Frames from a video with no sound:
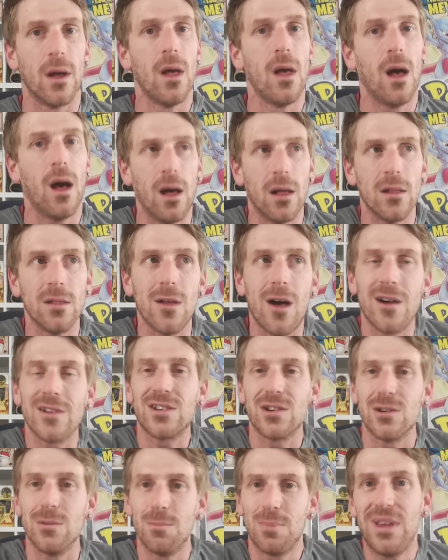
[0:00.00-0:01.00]
uh, long
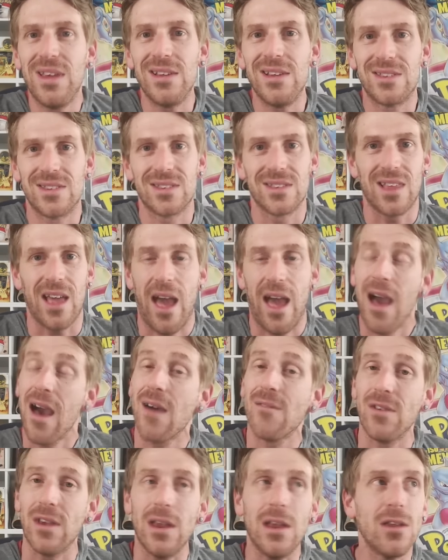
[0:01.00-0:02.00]
term piece to
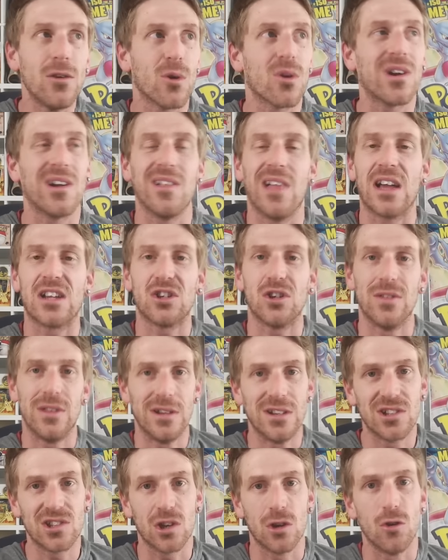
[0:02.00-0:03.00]
have in your collection
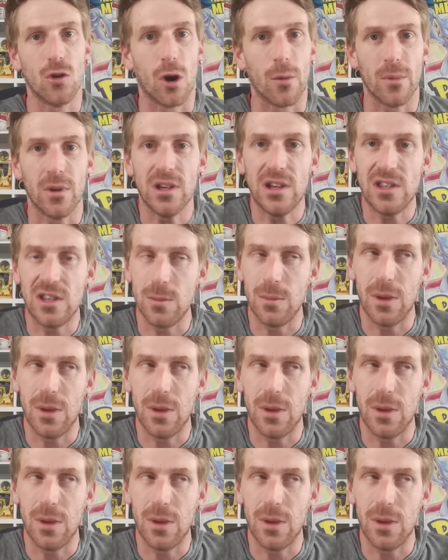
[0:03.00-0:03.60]
than just a normal ETB.